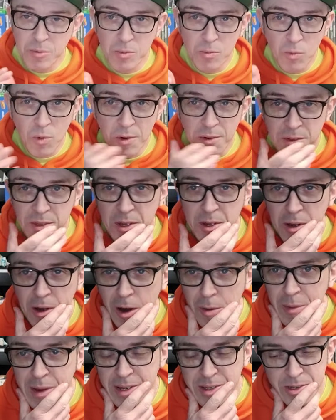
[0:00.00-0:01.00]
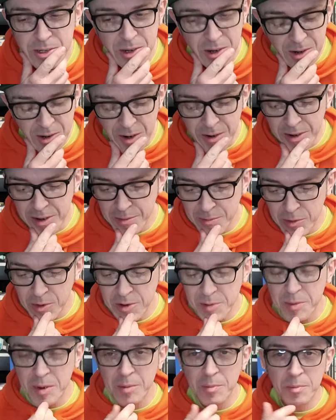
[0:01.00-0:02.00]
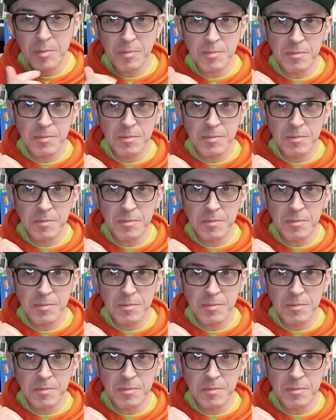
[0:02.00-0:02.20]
One of the comments I got in one of my